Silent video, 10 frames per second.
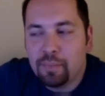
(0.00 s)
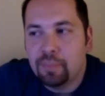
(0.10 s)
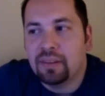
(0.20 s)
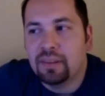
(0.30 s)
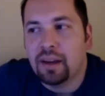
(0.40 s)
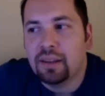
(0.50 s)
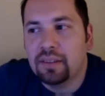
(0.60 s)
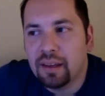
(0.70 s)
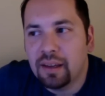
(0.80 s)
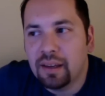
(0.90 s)
be up to
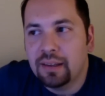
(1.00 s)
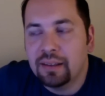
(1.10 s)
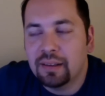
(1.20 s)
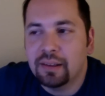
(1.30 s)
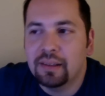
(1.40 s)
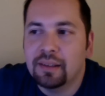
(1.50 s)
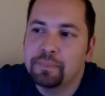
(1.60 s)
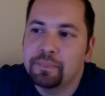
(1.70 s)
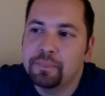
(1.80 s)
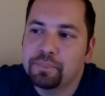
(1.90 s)
Daisuke.
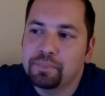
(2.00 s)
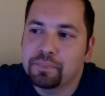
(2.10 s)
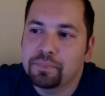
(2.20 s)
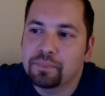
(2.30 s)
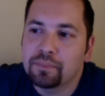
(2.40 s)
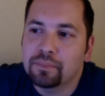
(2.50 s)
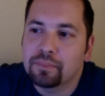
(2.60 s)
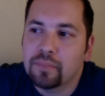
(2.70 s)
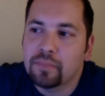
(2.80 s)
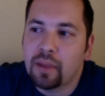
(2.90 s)
And
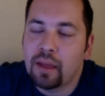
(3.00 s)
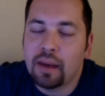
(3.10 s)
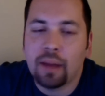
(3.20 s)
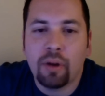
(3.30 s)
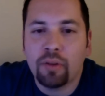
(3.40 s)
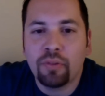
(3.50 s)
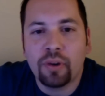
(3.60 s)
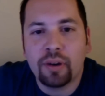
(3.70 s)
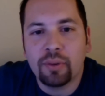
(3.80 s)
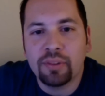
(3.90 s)
I'm all
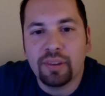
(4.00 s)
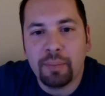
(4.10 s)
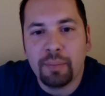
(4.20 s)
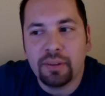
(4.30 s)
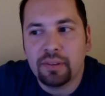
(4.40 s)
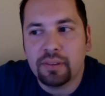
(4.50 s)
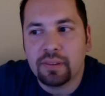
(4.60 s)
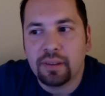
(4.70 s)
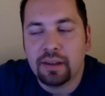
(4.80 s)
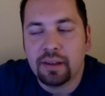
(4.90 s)
for it once it happens.